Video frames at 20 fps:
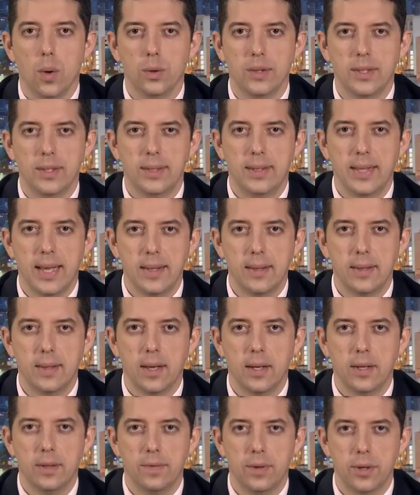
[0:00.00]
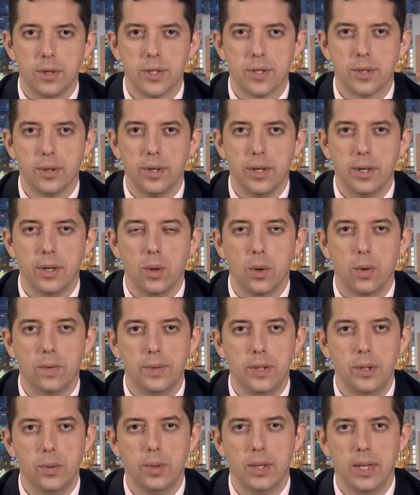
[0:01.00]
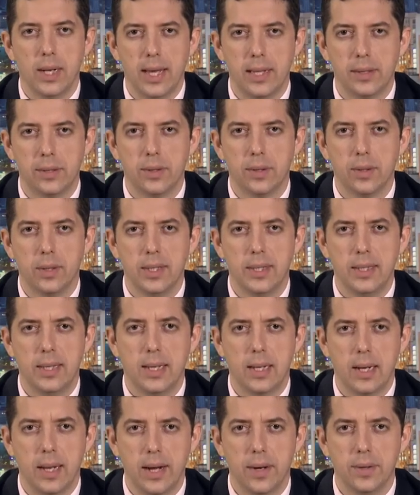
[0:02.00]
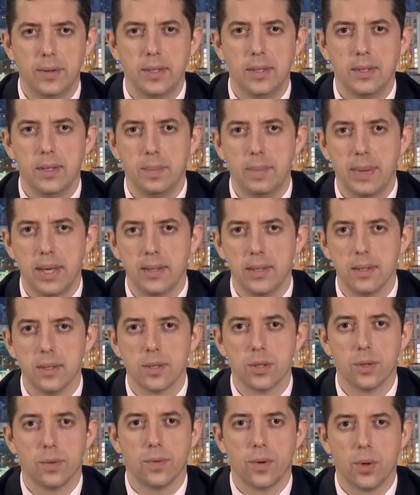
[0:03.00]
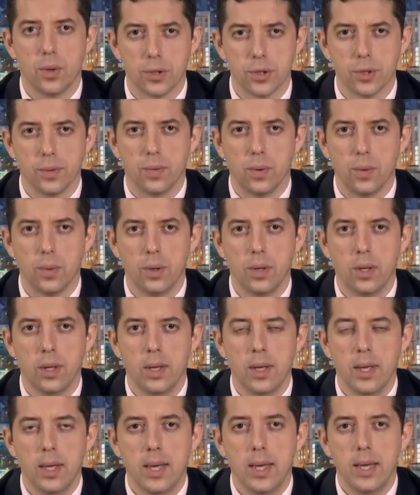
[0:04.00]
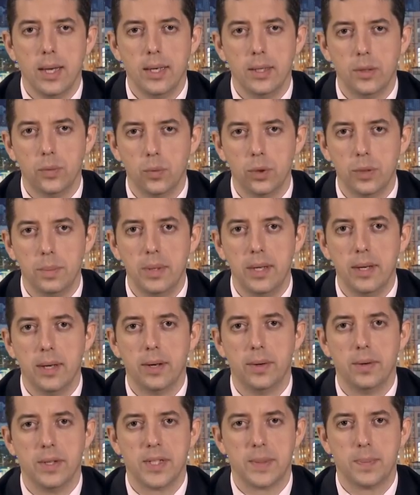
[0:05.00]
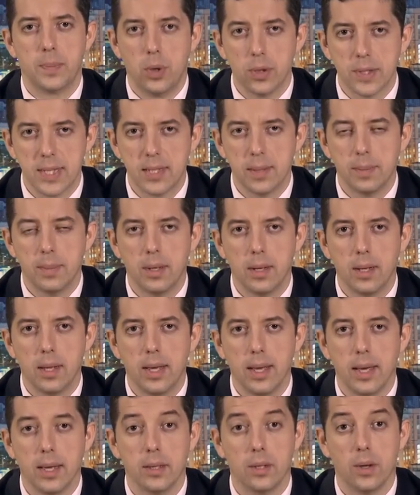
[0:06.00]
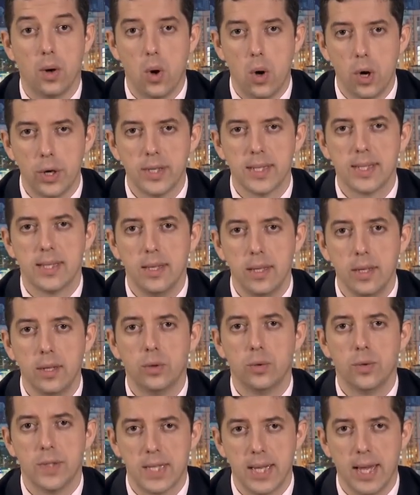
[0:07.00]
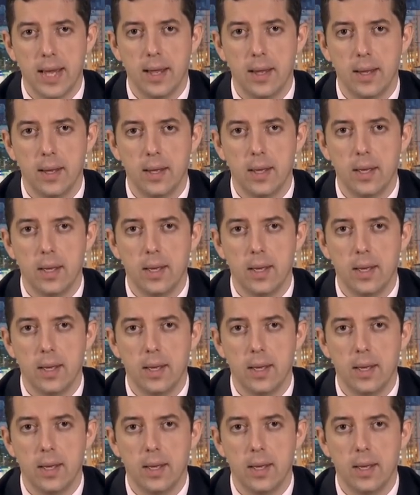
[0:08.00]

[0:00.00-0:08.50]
On the 10th anniversary of the unilaterally declared independence of Kosovo, it would be a responsible and honest thing to say